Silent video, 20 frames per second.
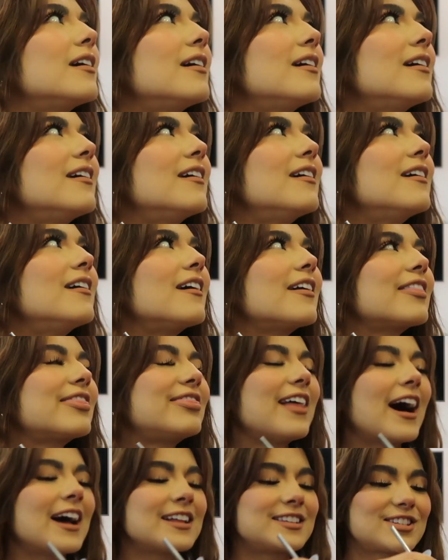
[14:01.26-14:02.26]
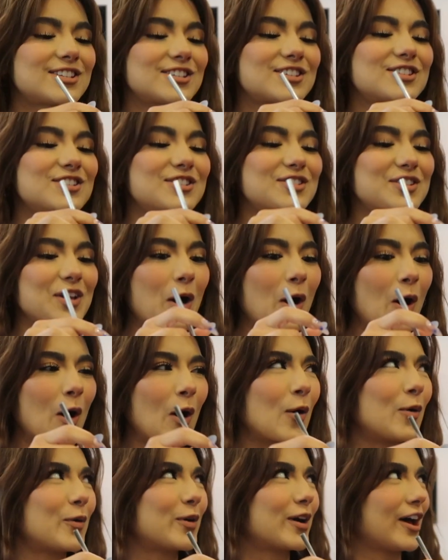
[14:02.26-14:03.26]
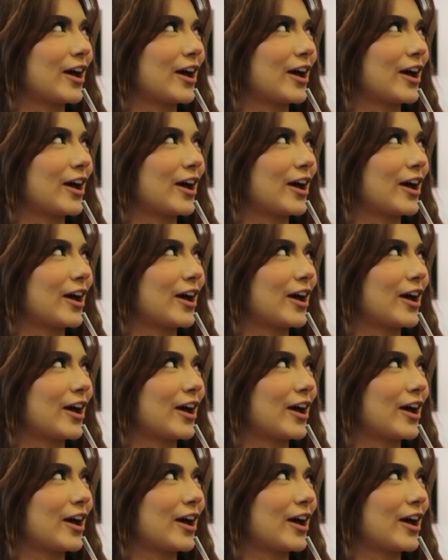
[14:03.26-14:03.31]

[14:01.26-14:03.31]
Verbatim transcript: Is it good? That's so